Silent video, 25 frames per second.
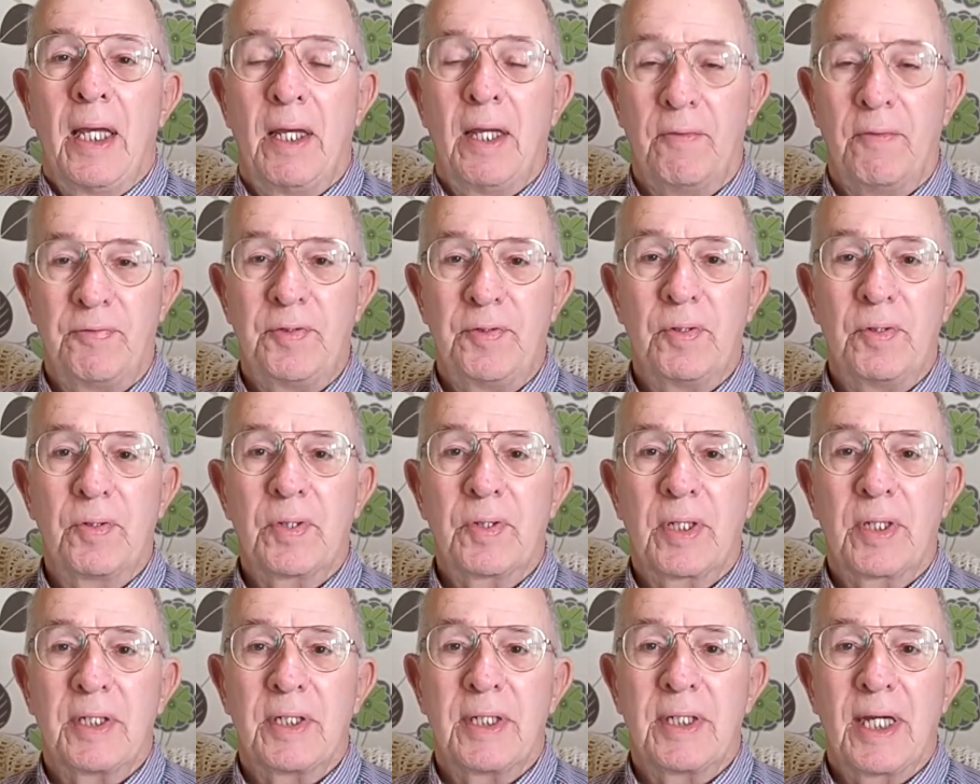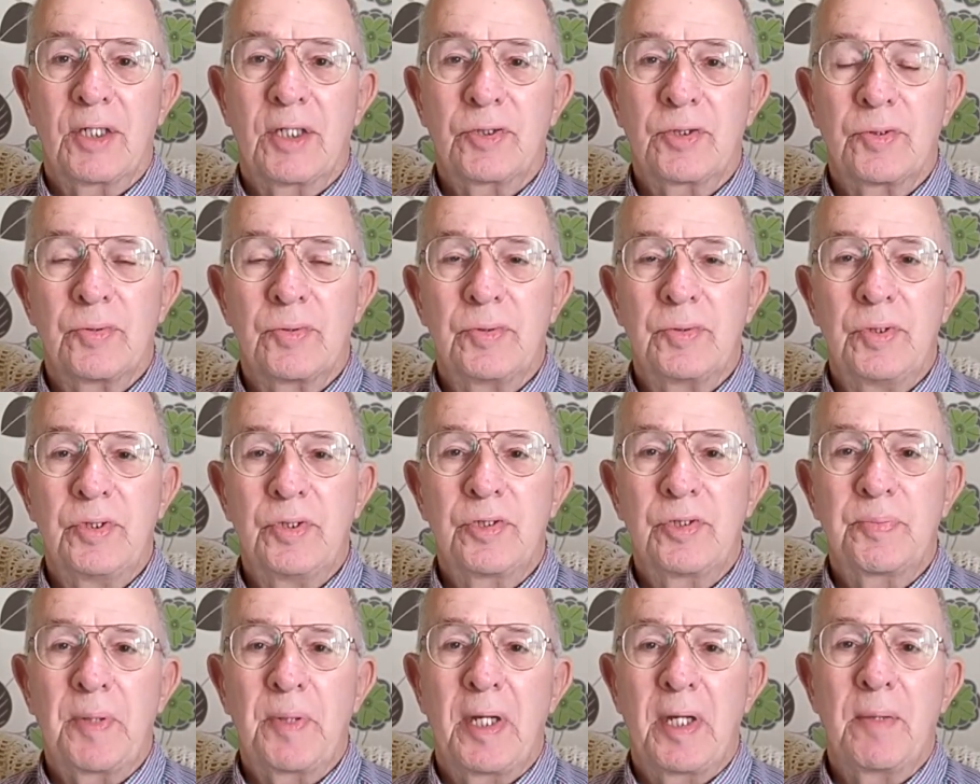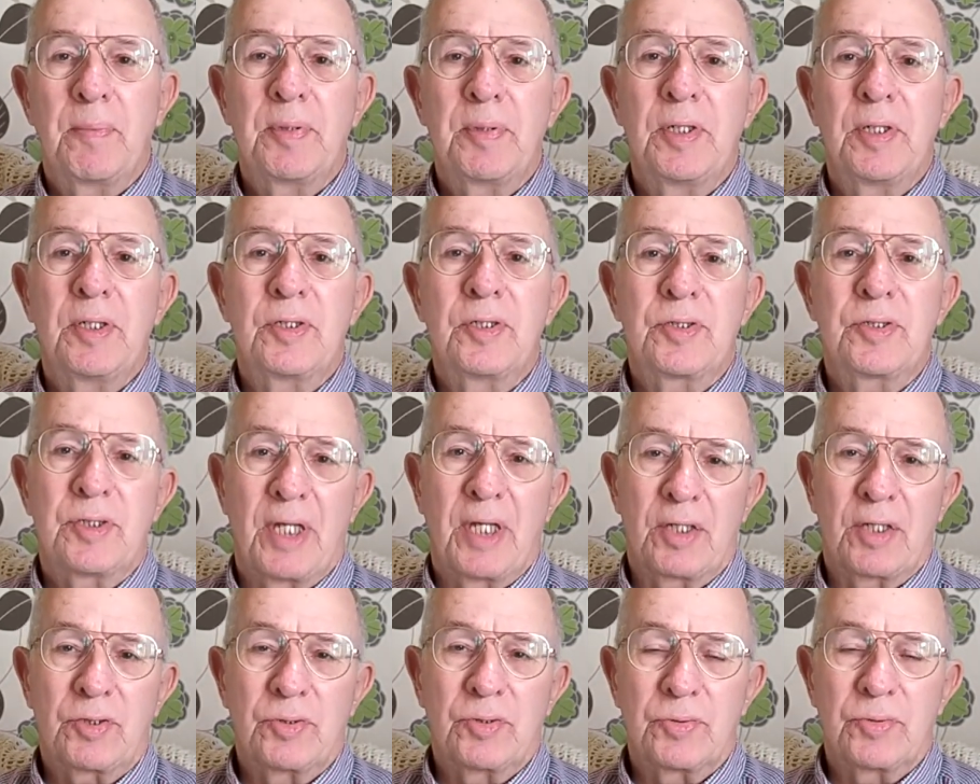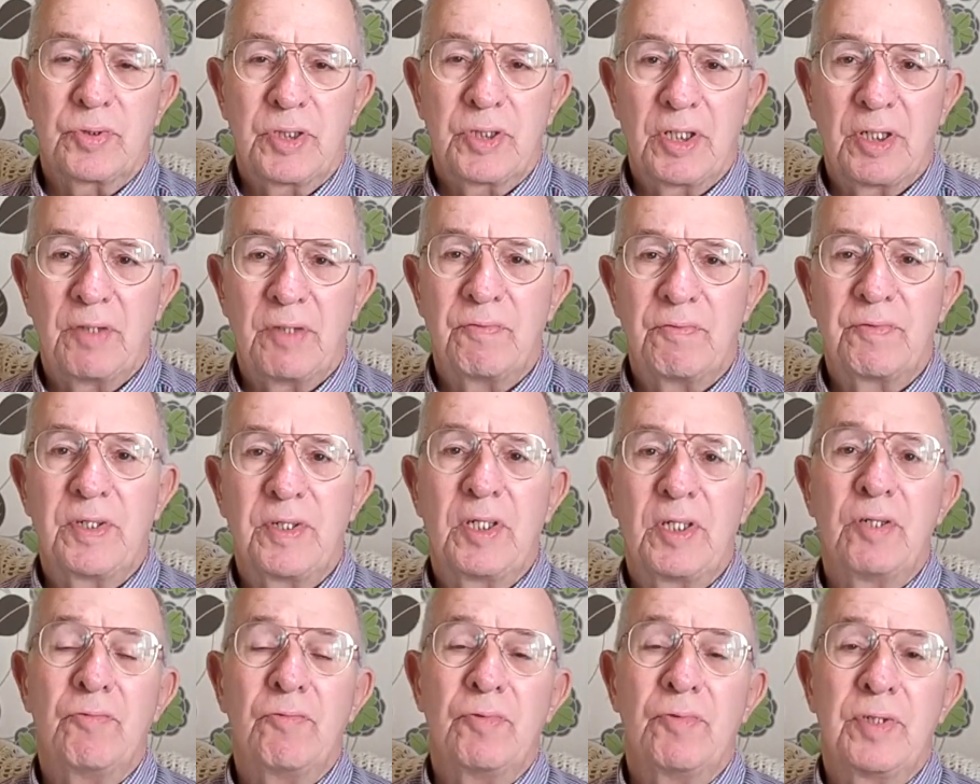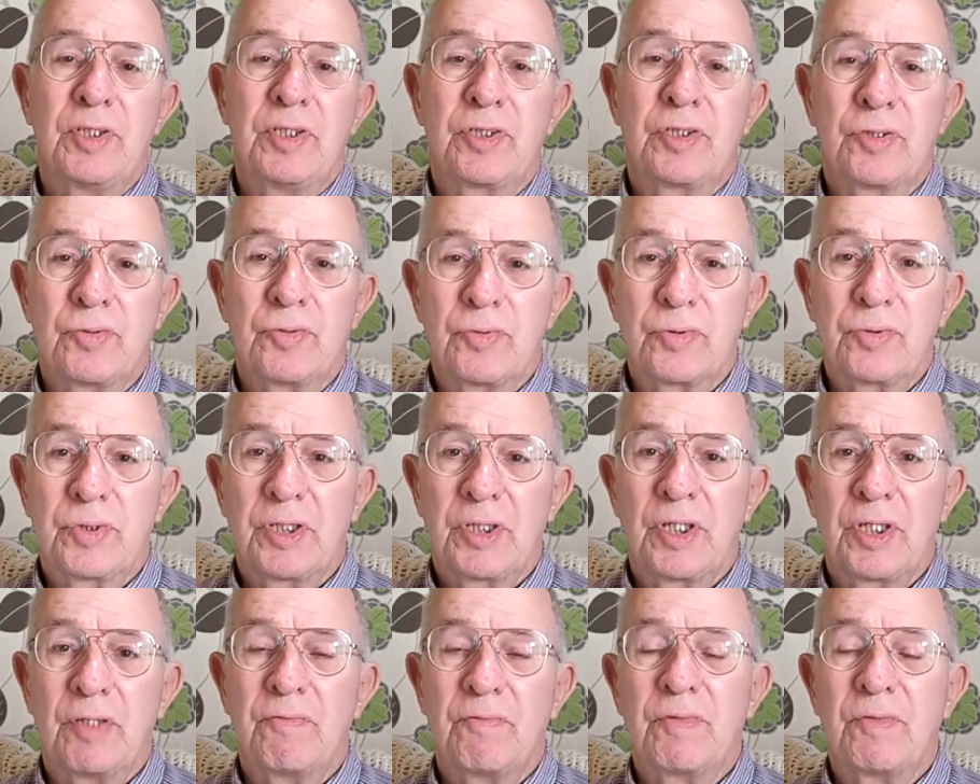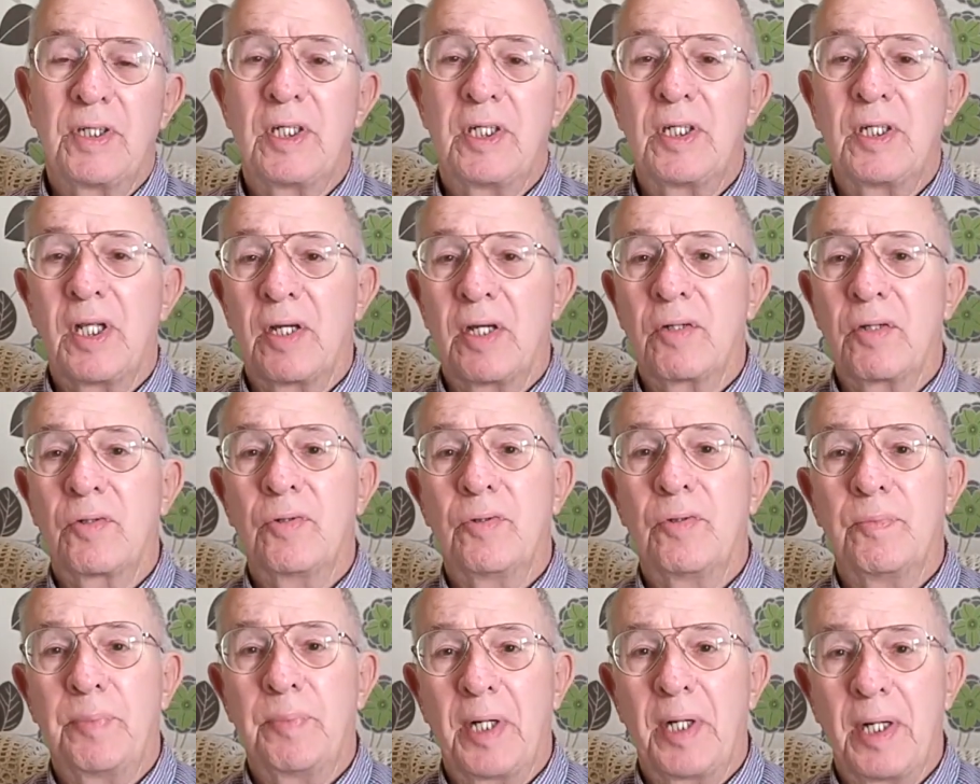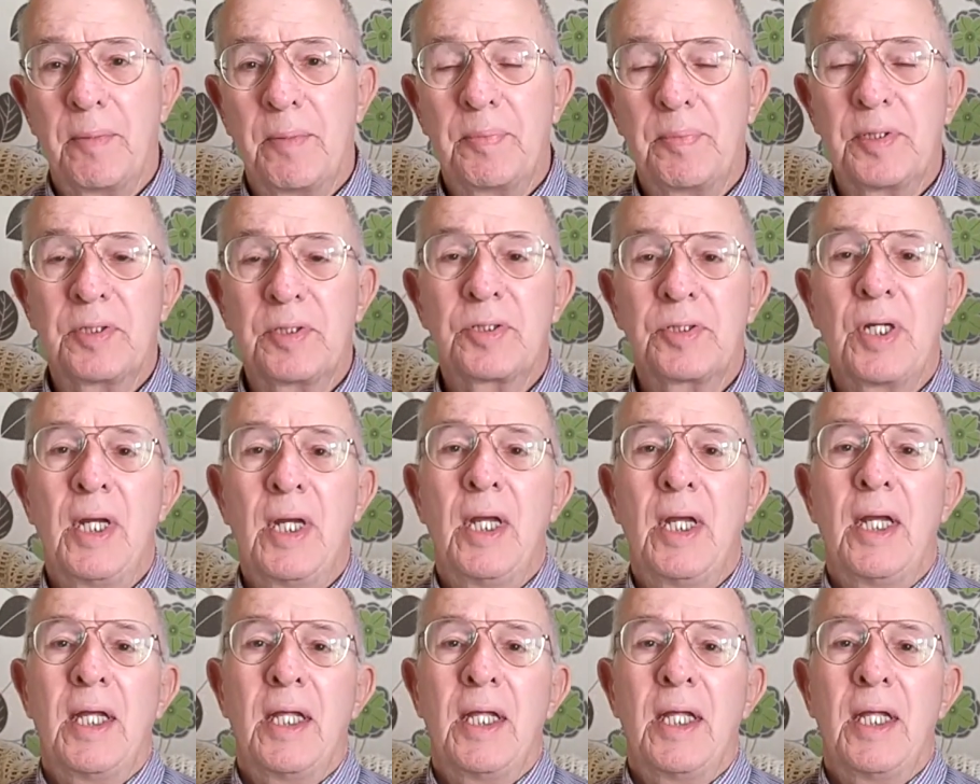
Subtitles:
If you look at national newspapers, national TV, regional TV, local papers,